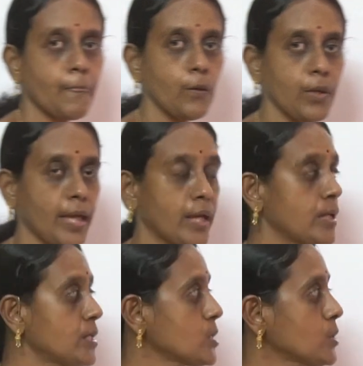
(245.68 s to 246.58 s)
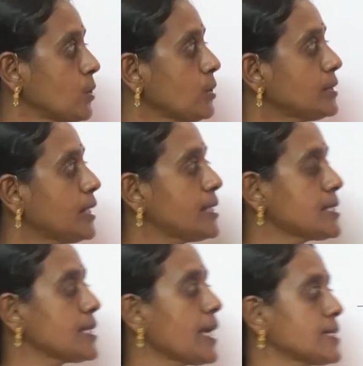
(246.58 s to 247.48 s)
Okay, so that
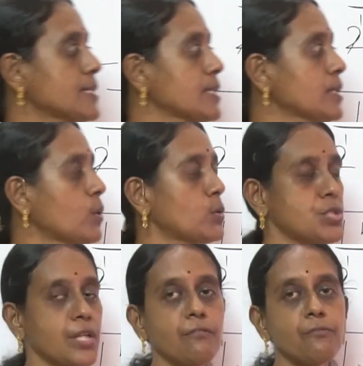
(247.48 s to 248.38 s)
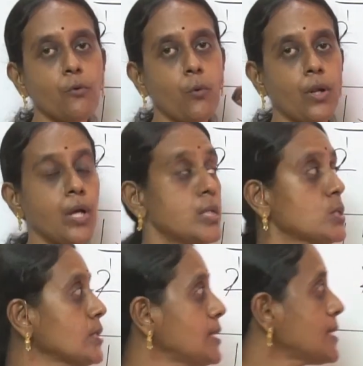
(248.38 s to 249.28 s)
is the answer, quotient 4.
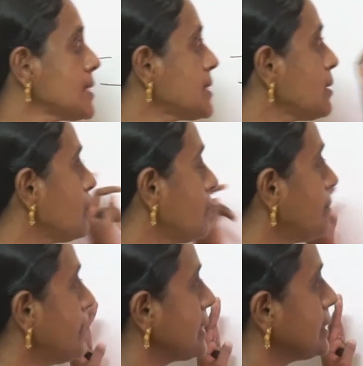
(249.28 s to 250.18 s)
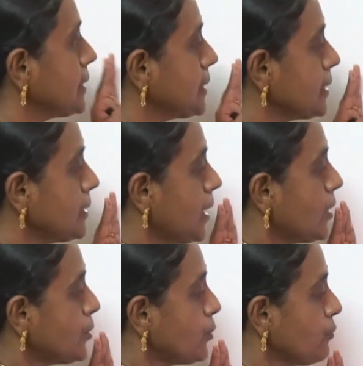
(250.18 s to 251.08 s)
So this is a method
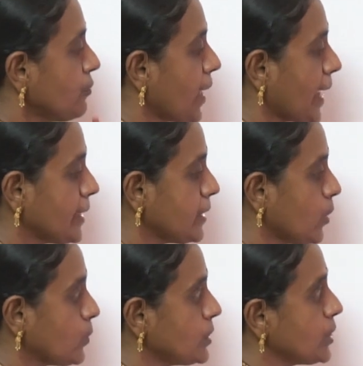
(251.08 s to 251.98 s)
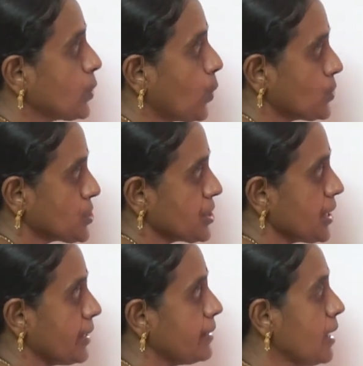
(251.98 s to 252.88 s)
to find out the
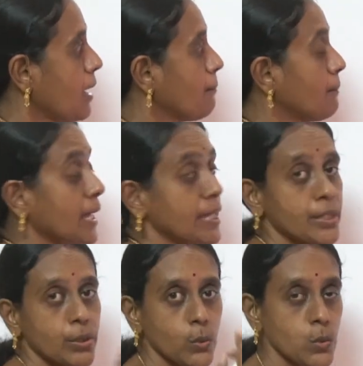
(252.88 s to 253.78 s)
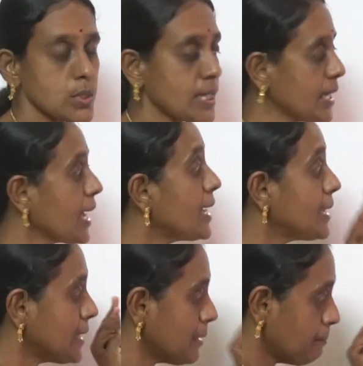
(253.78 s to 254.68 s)
quotient by using
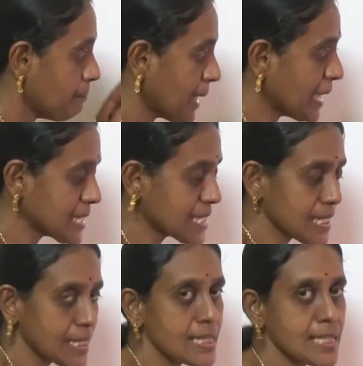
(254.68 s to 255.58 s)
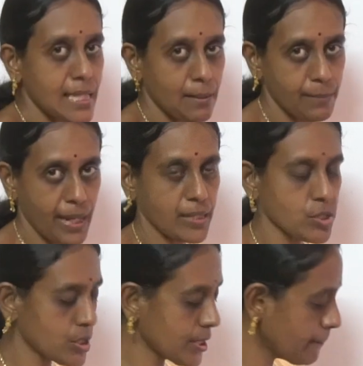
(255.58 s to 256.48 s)
repeated
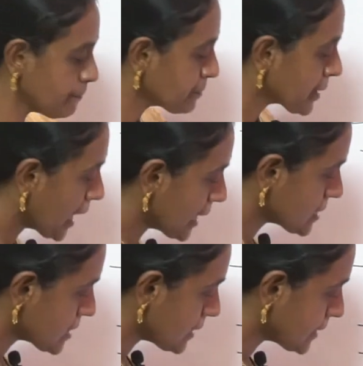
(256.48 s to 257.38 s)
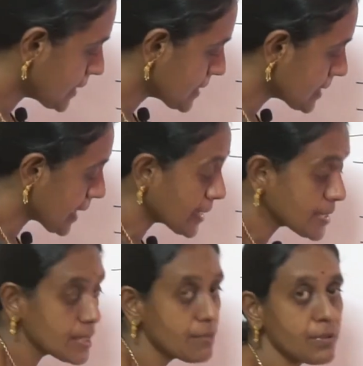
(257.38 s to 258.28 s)
subtraction until that is the
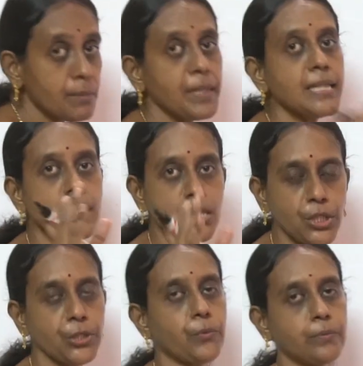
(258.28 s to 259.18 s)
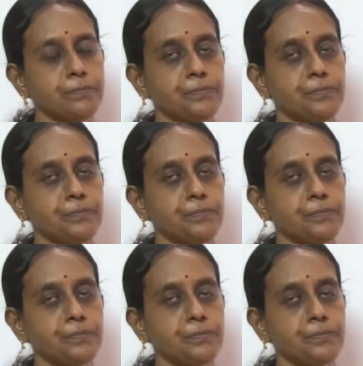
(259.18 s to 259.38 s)
answer will be 0.